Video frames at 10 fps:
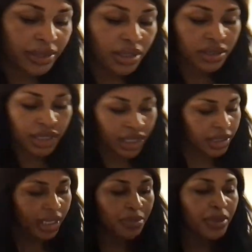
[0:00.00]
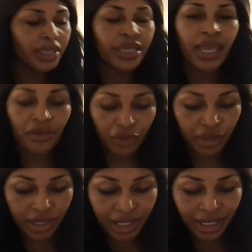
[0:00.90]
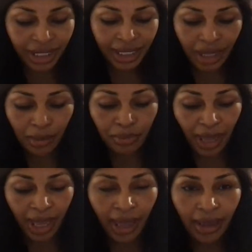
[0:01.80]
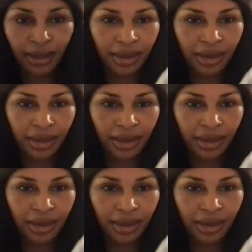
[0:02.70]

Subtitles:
Did they put everything in a bag?